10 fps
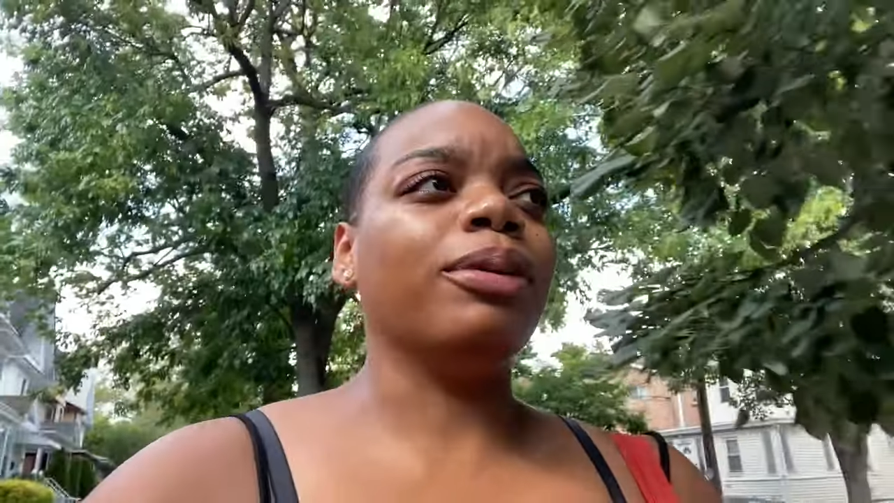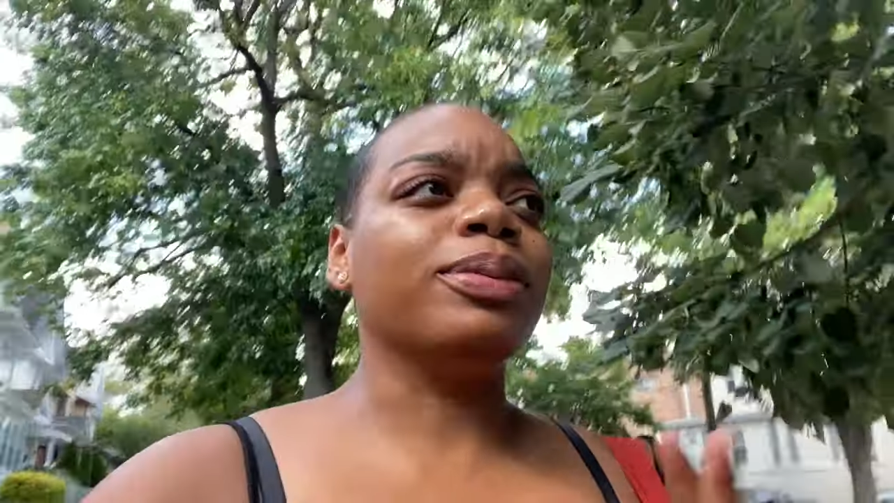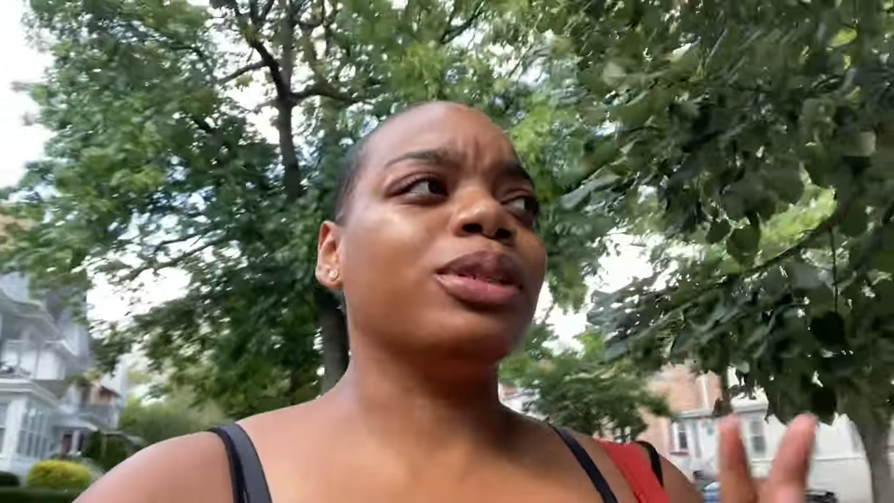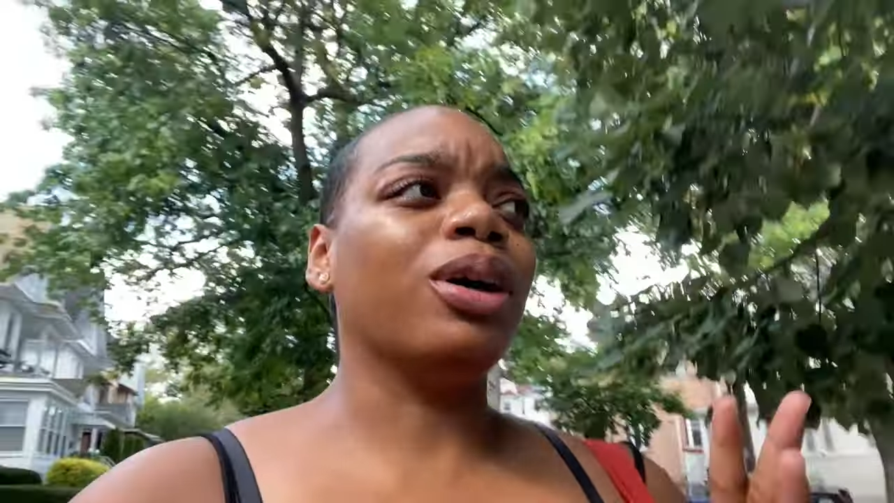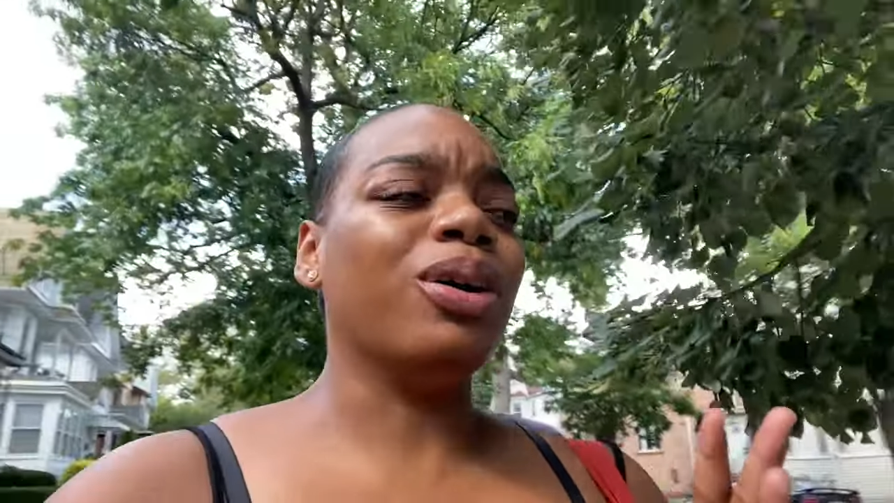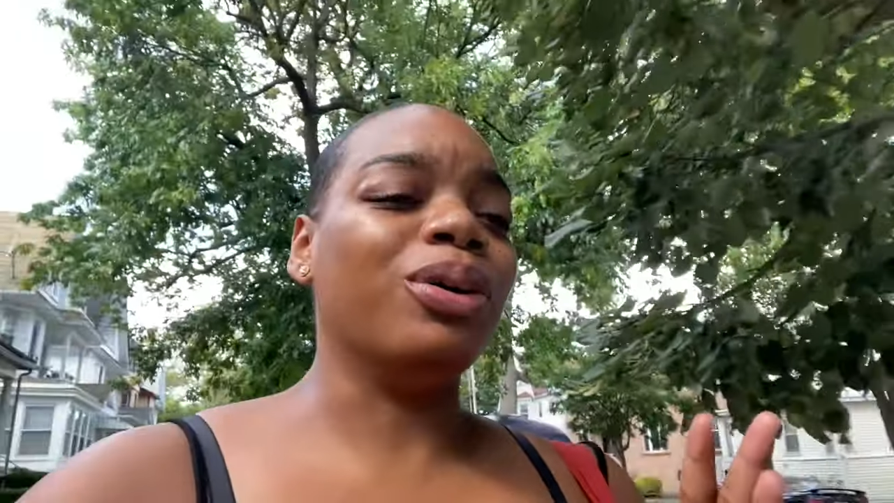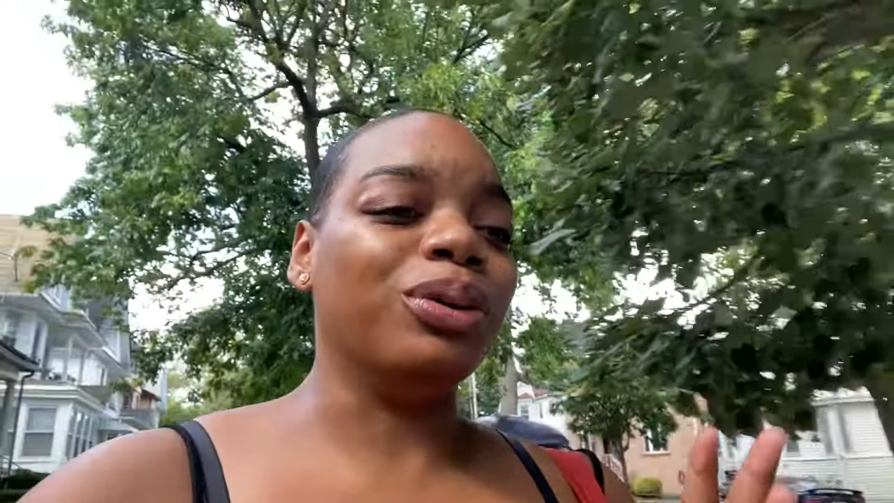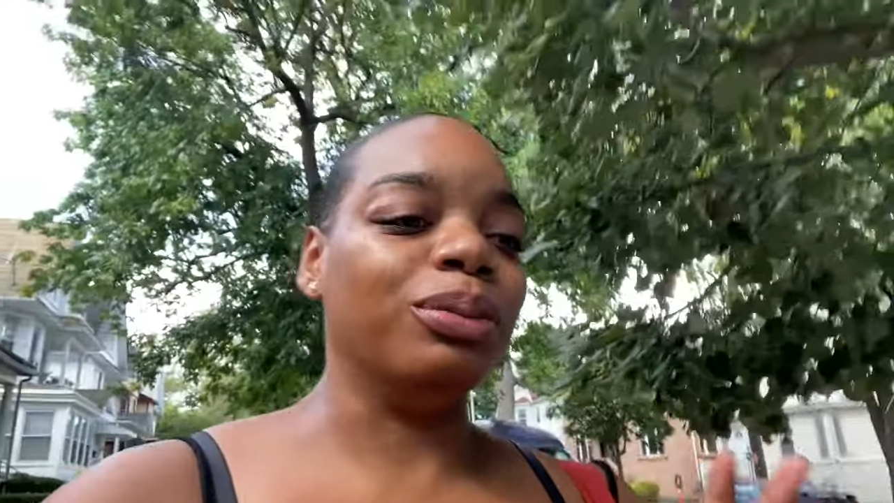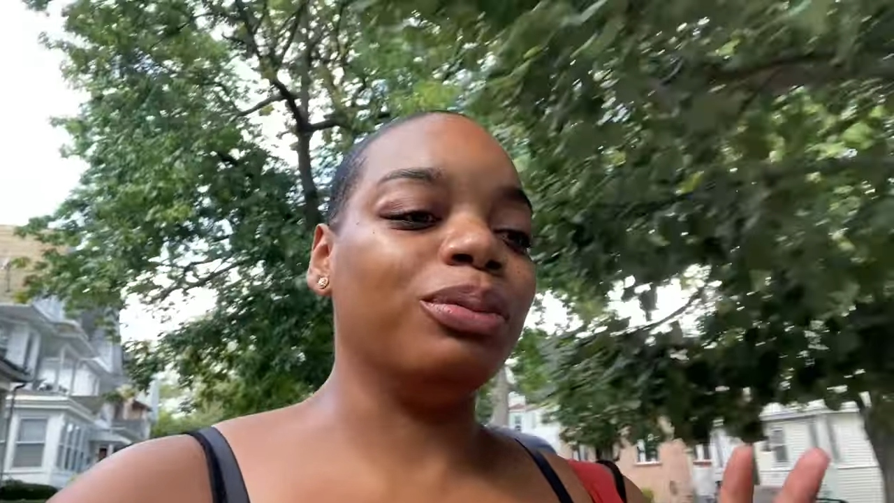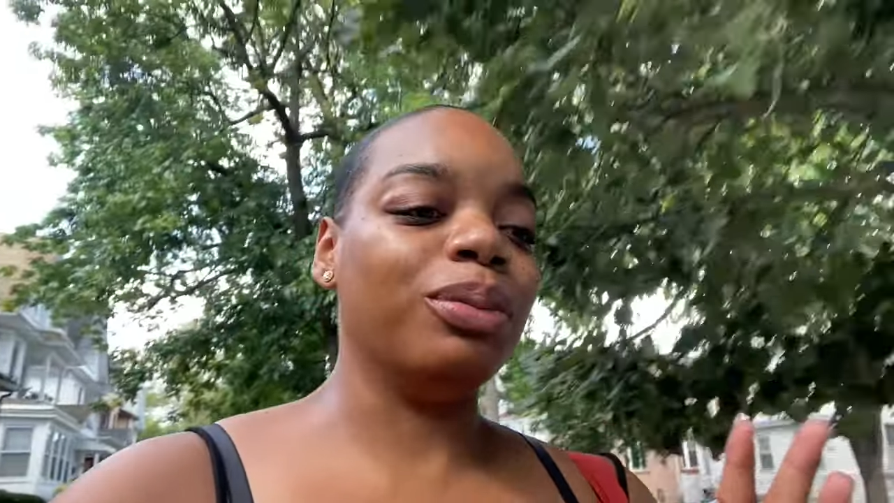was supposed to go
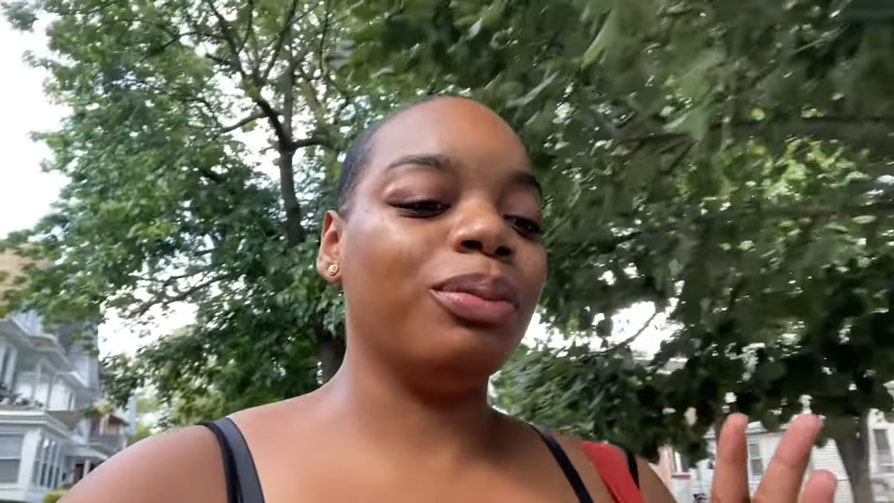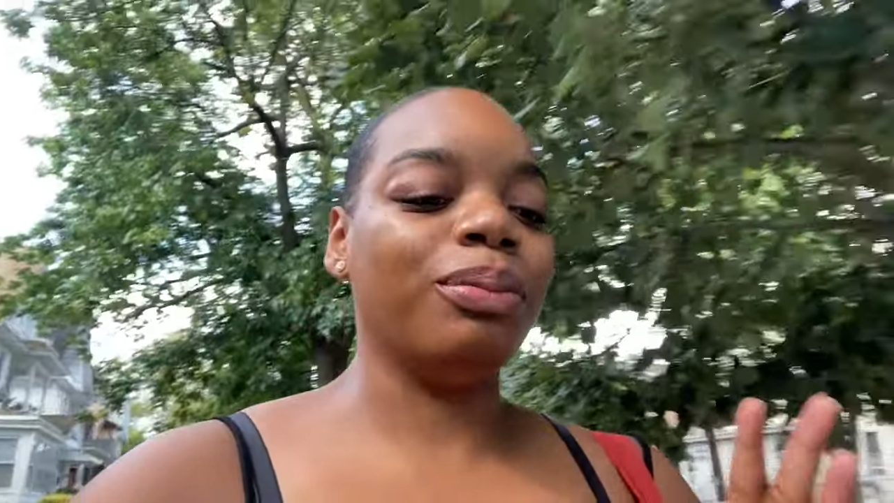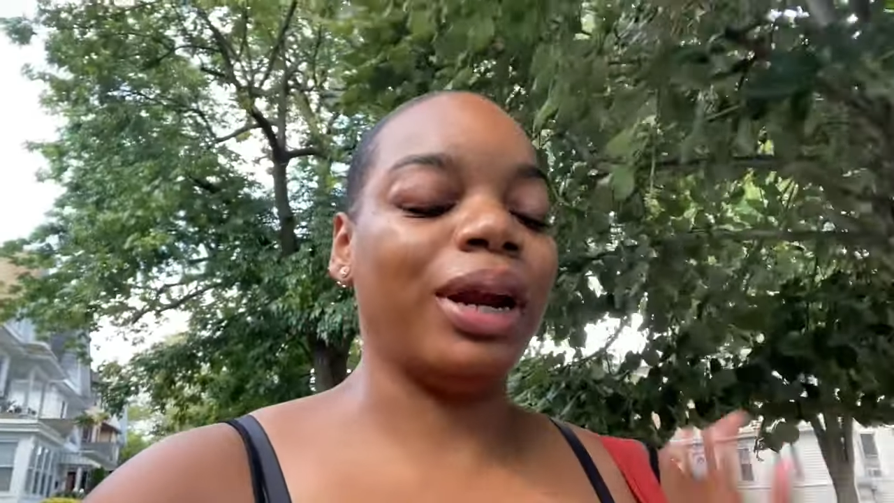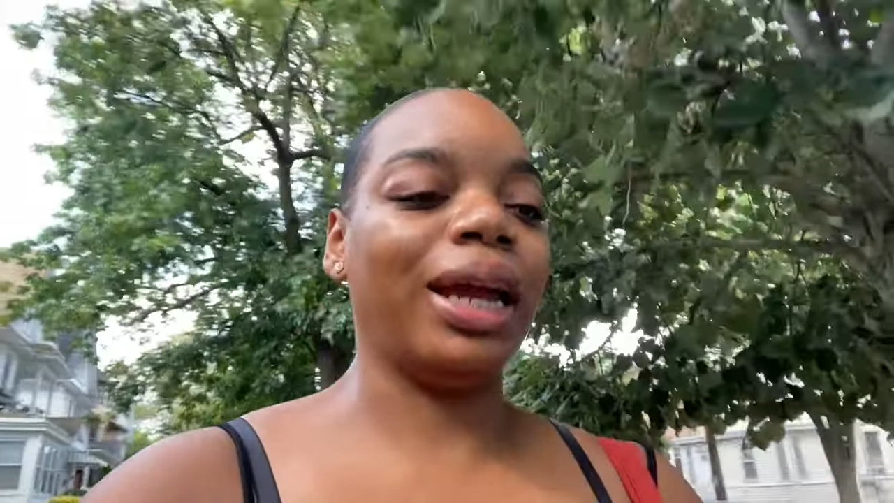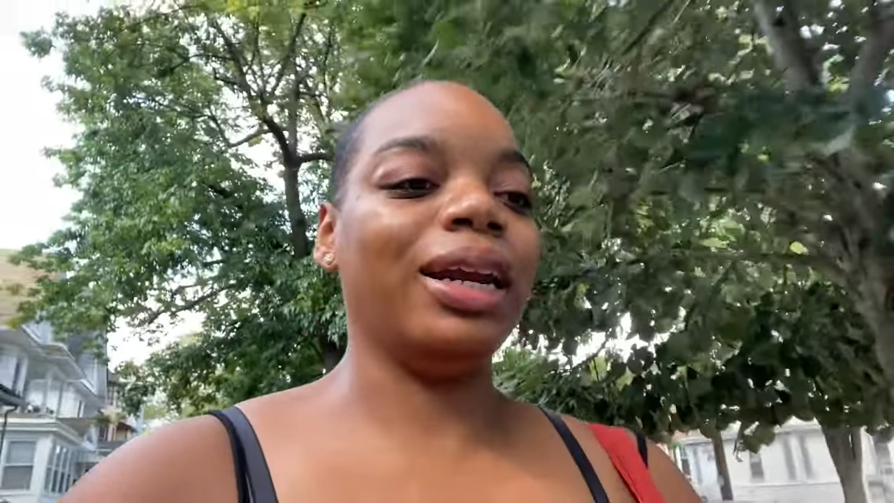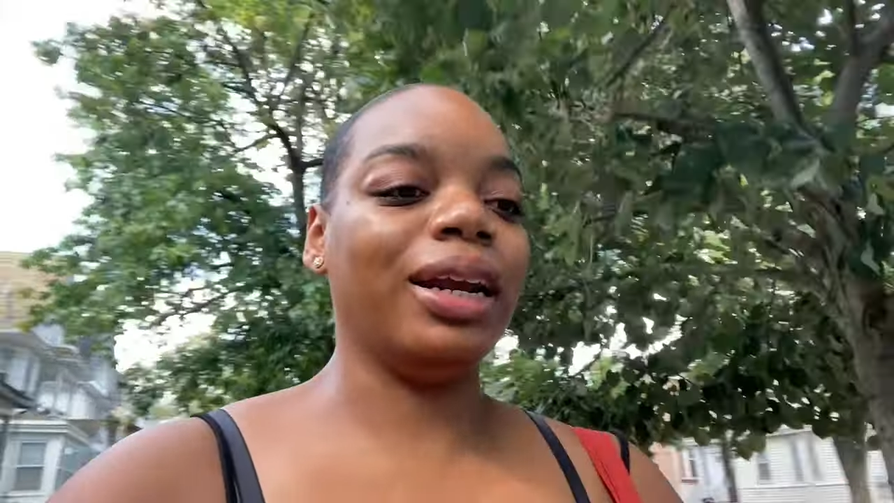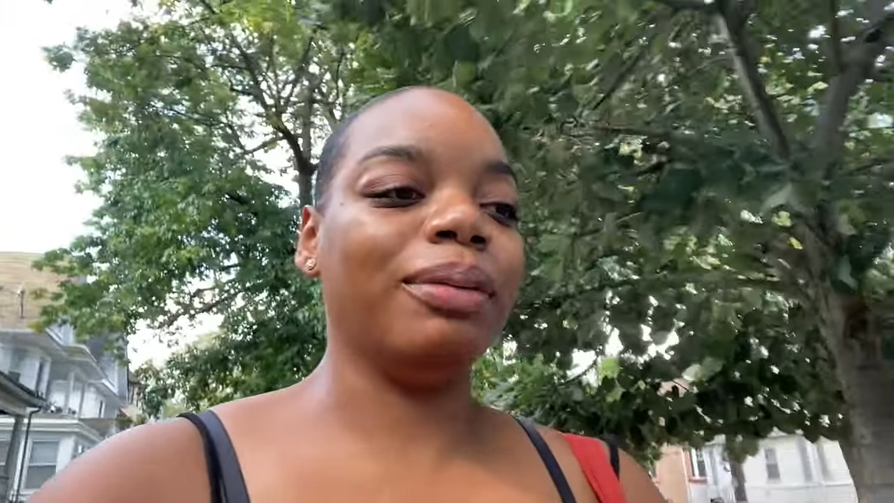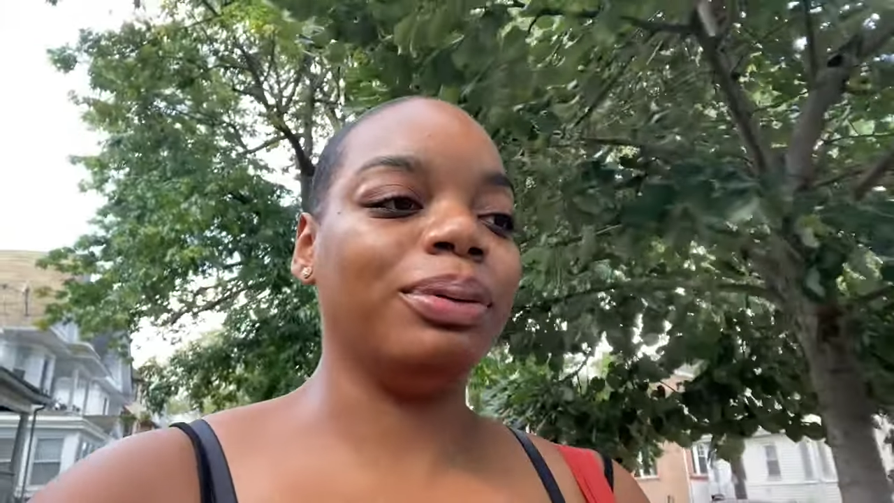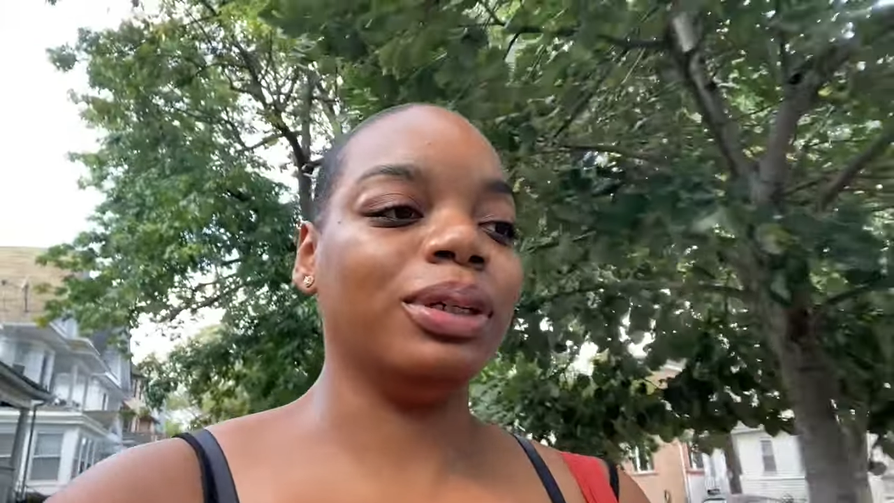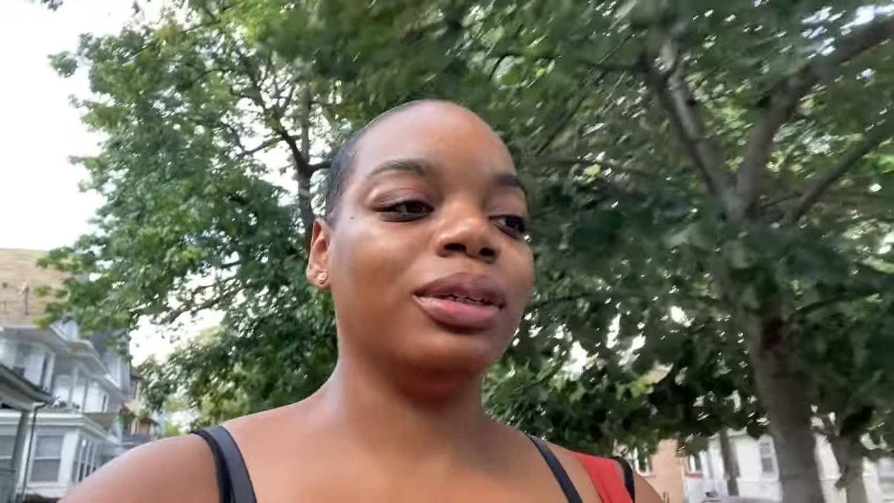home, but I ended up